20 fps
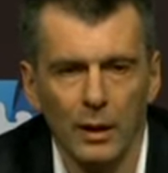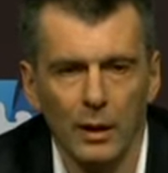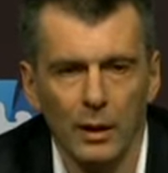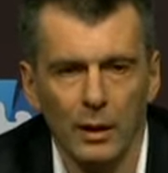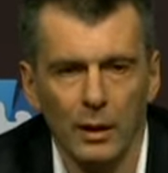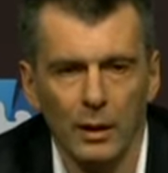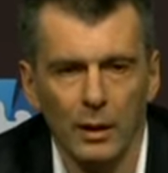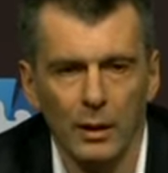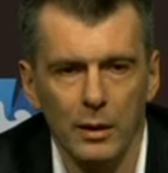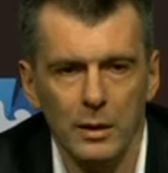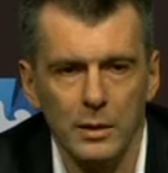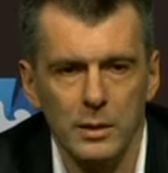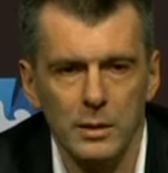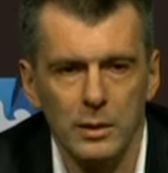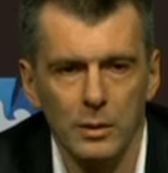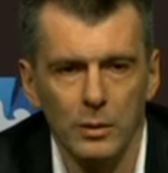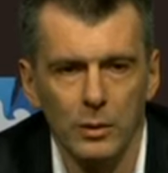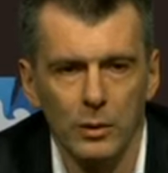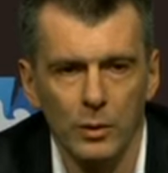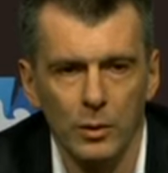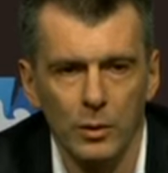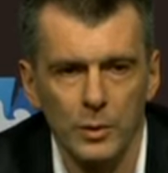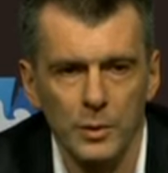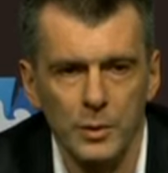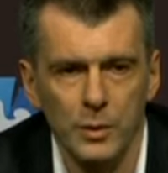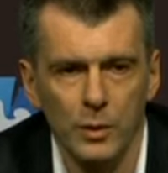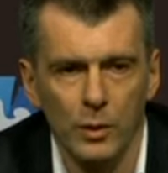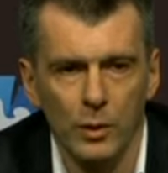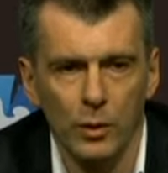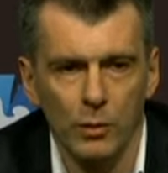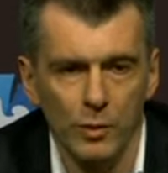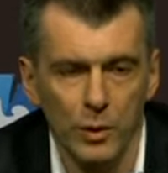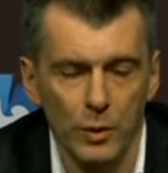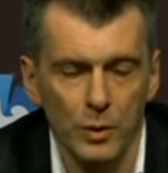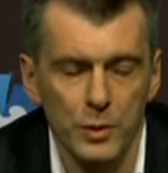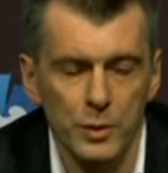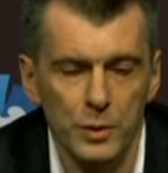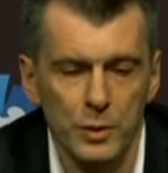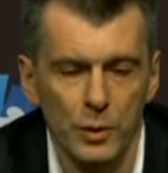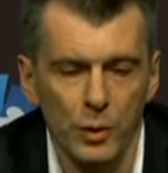Uh, so also, of
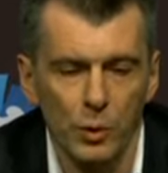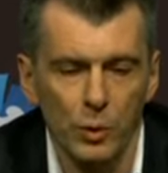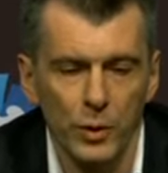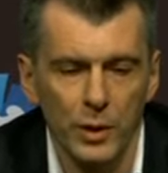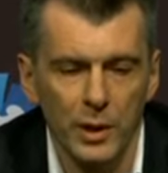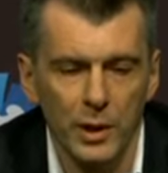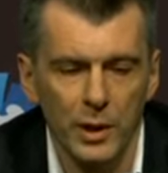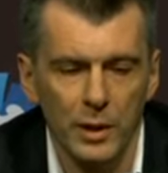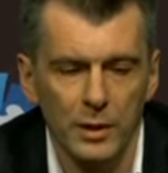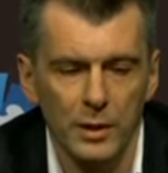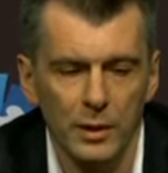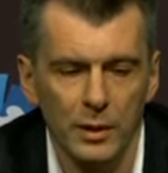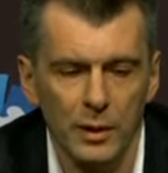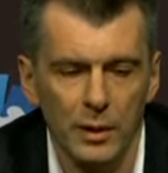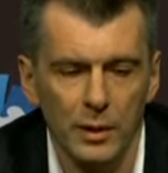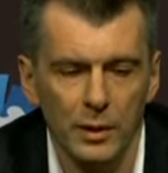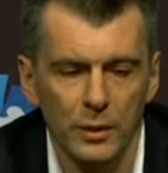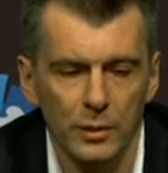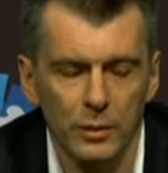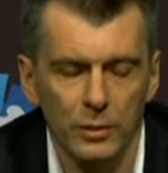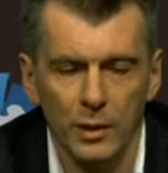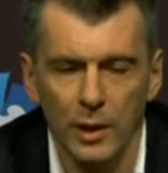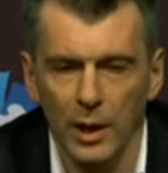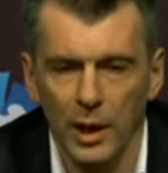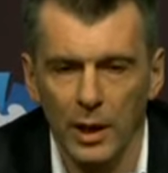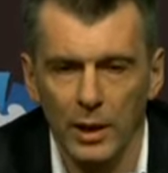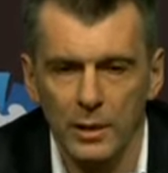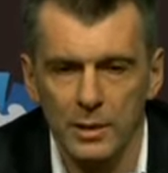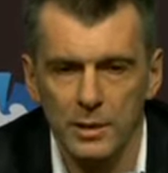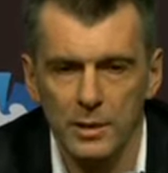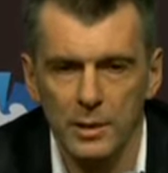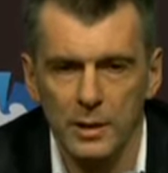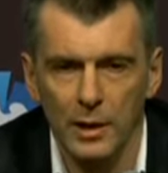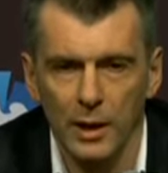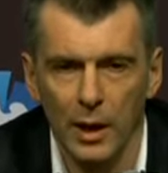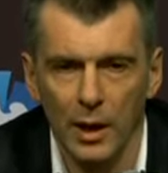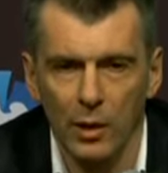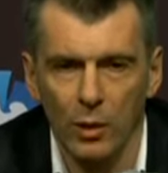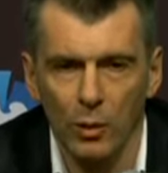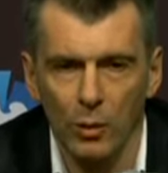course, uh, we need uh, to enhance
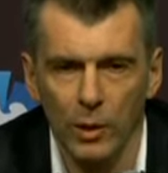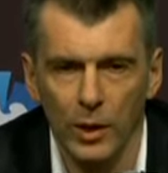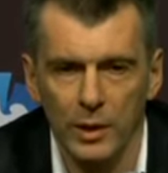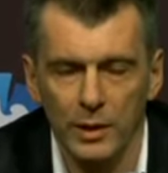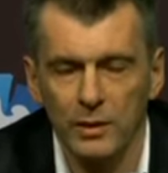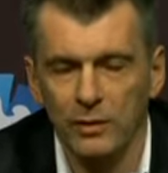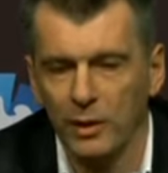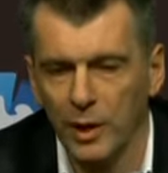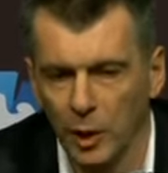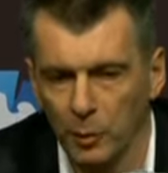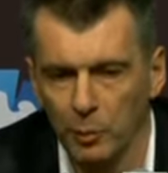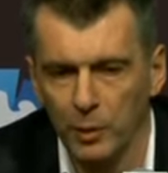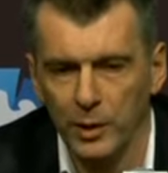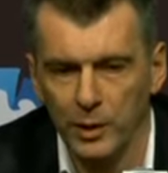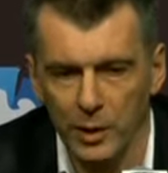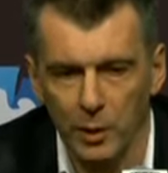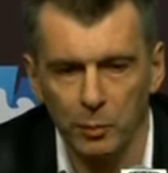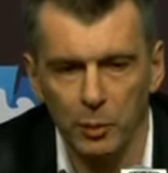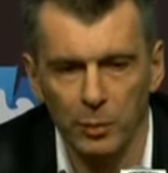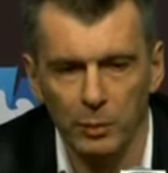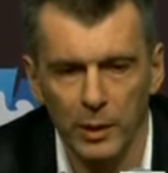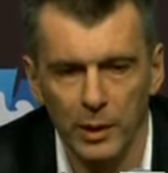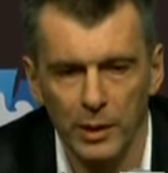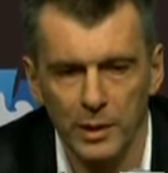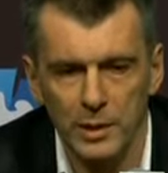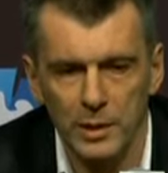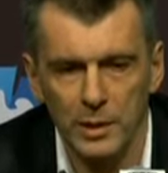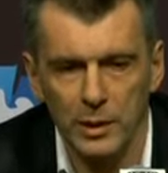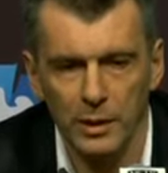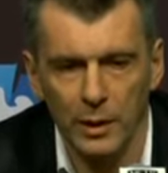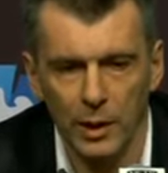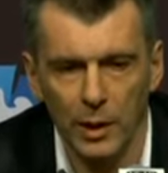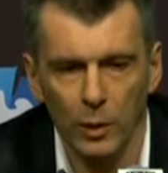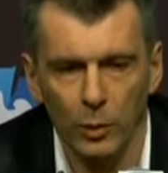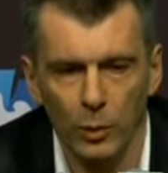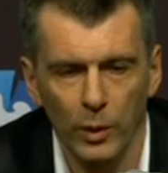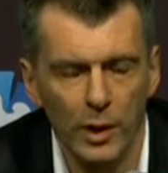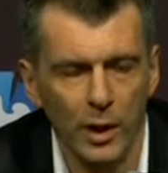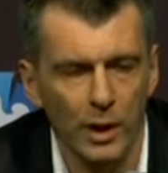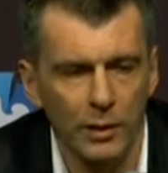uh, our development capability.
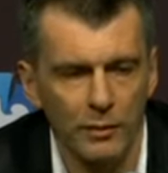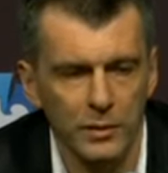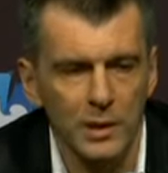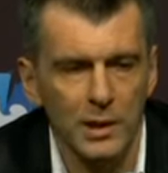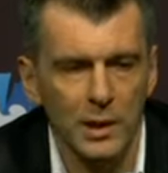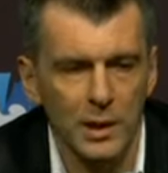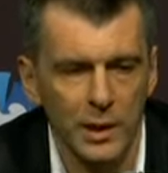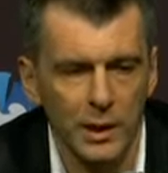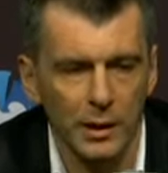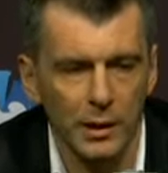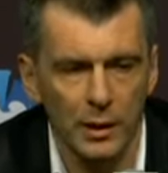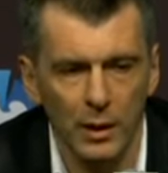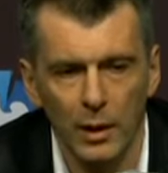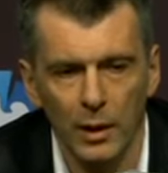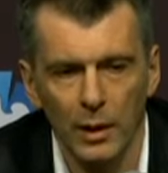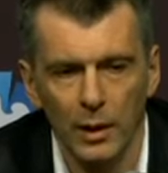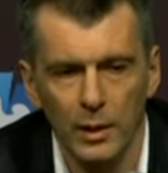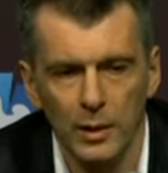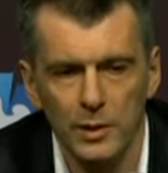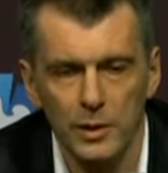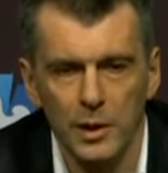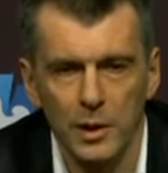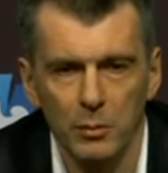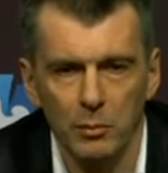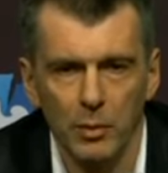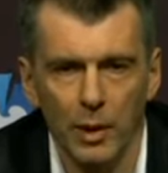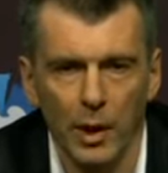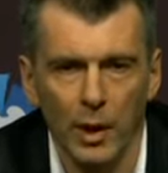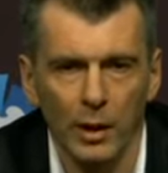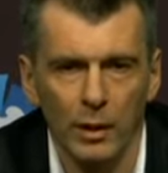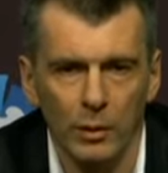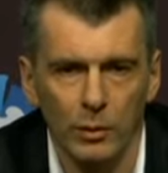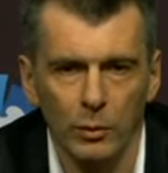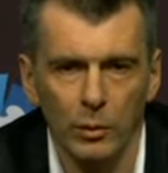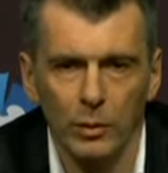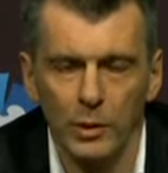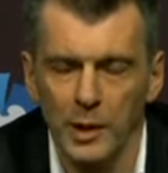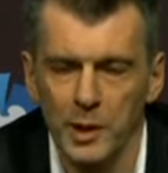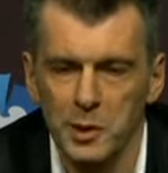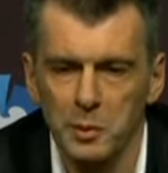Now we have the league team, and we
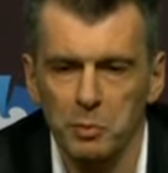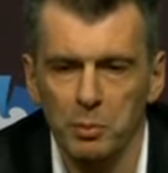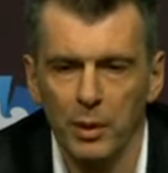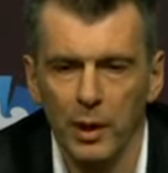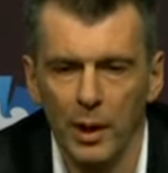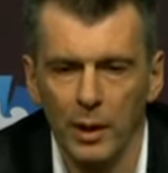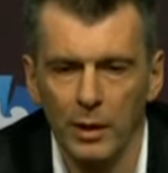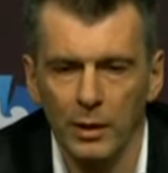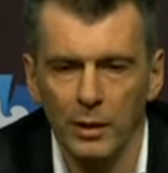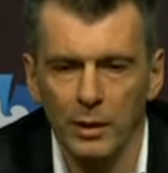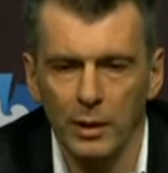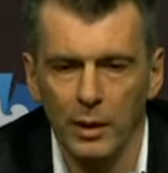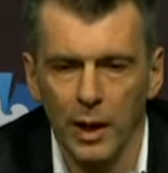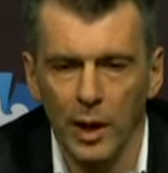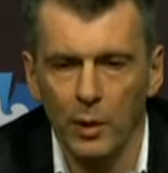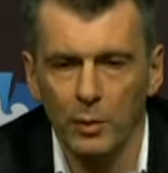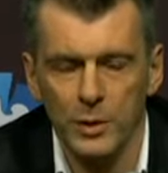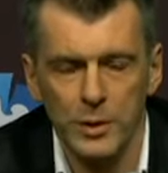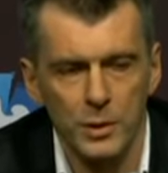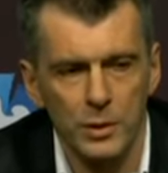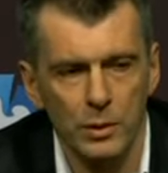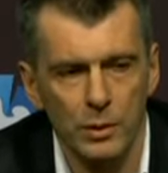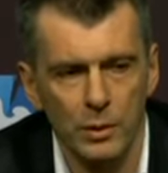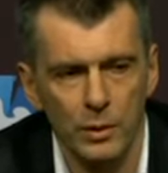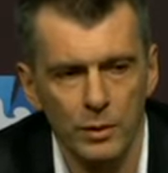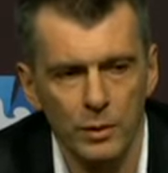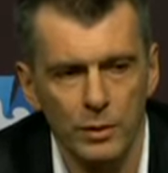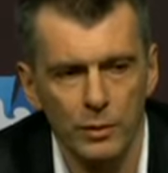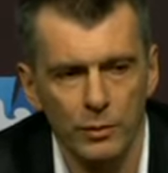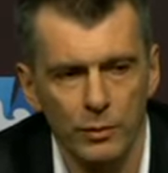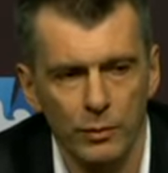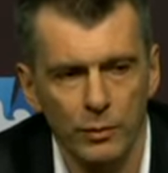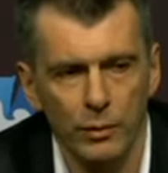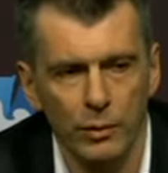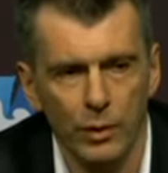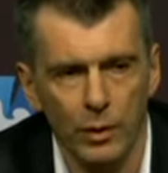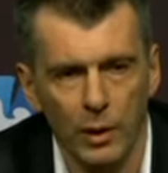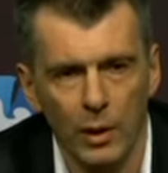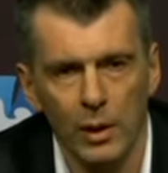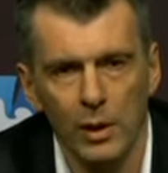will expand uh, our search
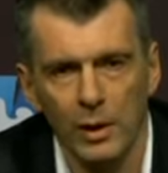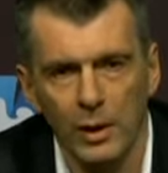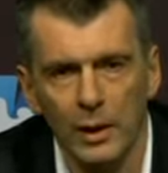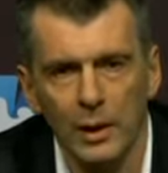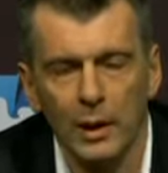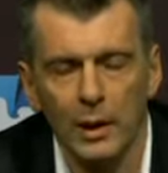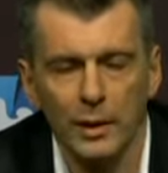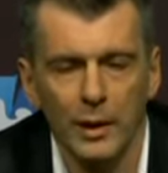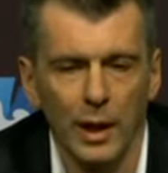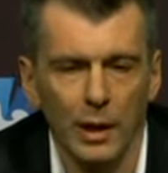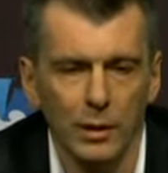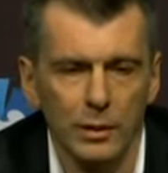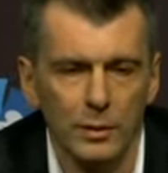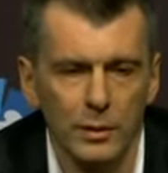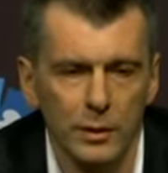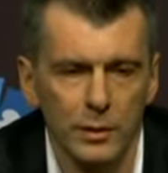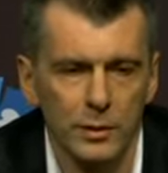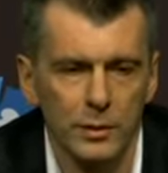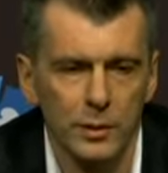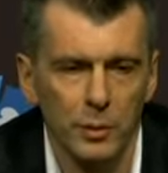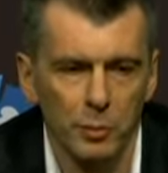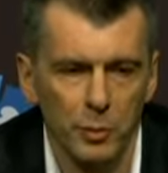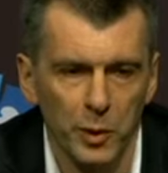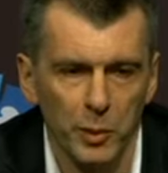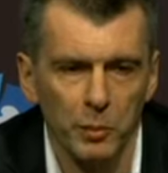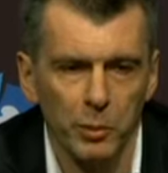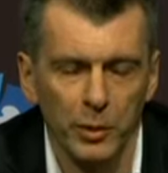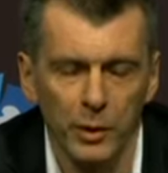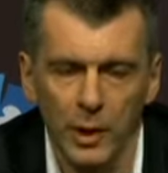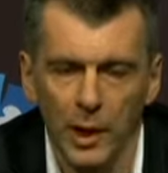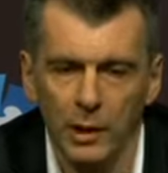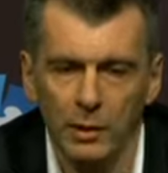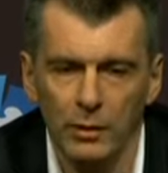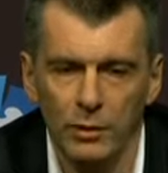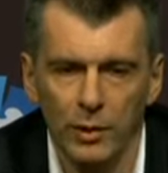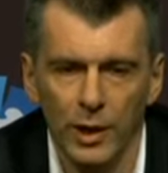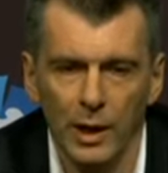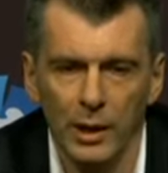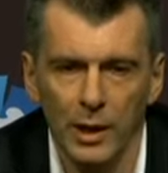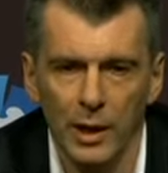for talented uh, people
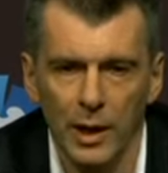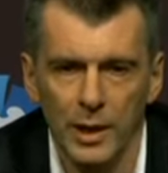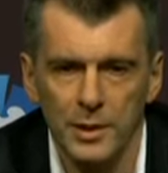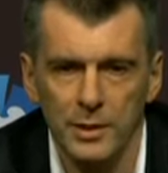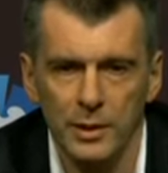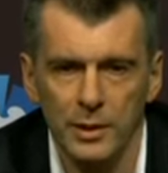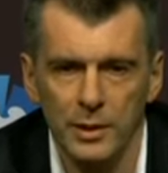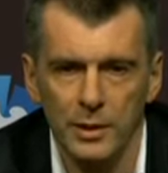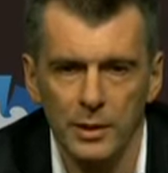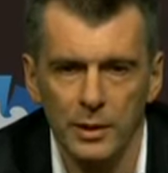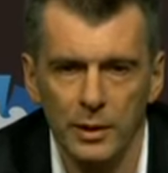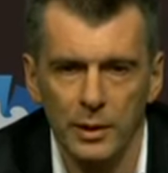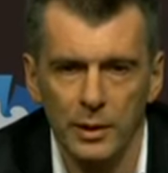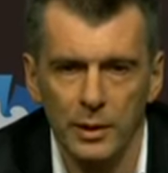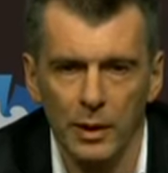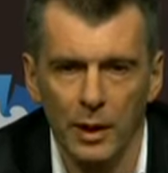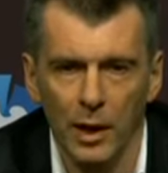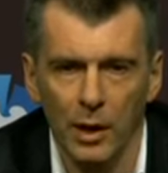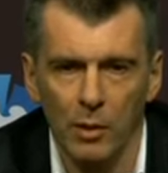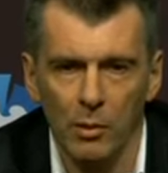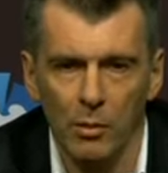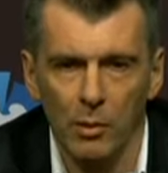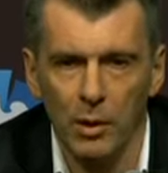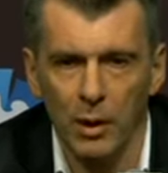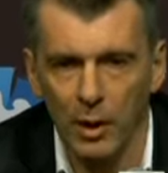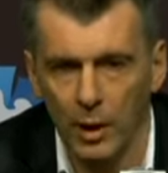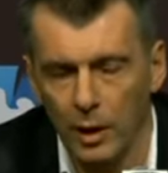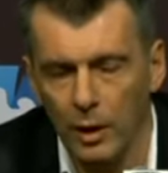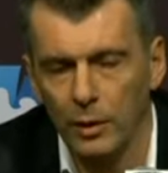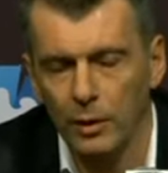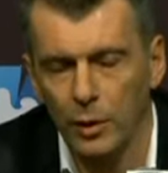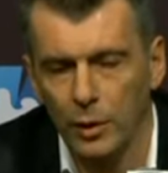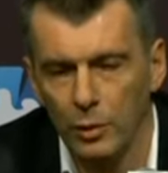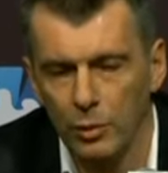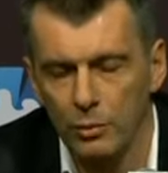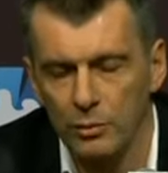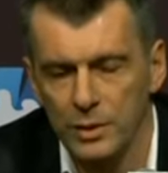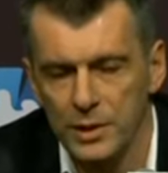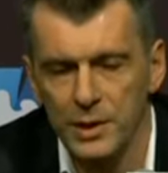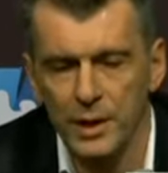and realize it in our
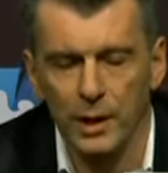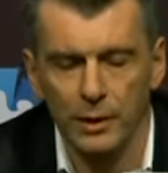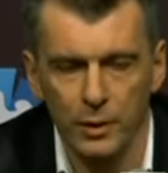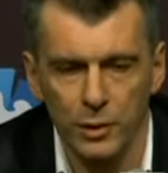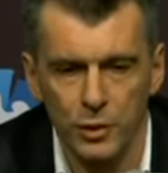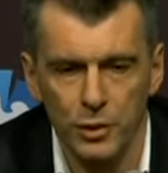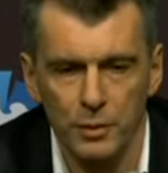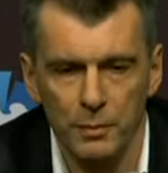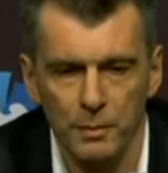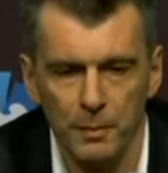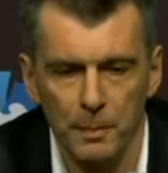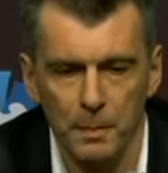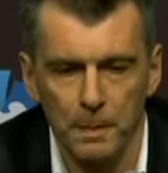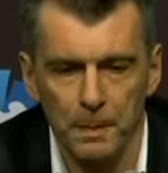new strategy.